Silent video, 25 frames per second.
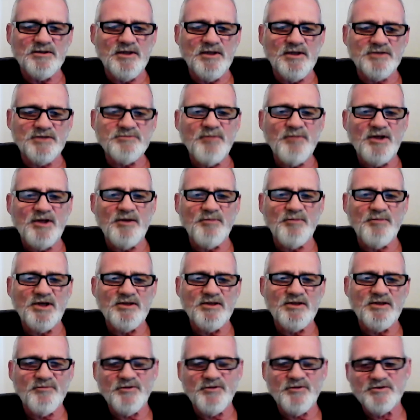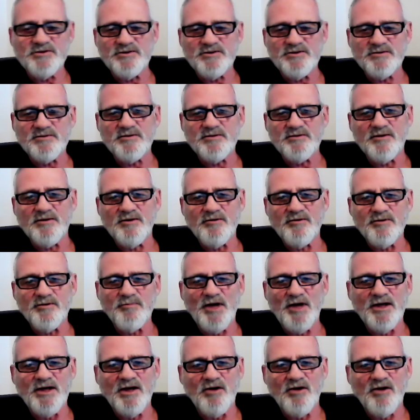has made a big difference, in
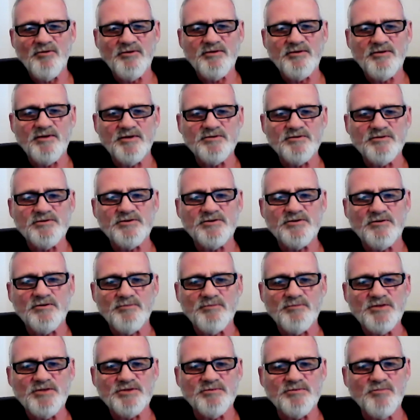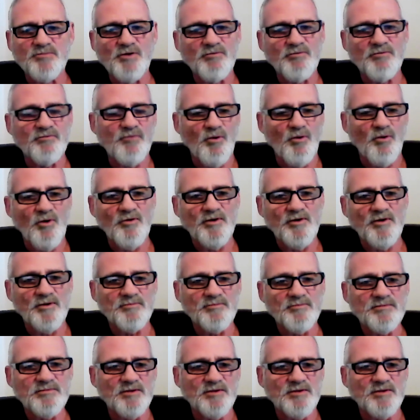my health. And so I'm just moving forward.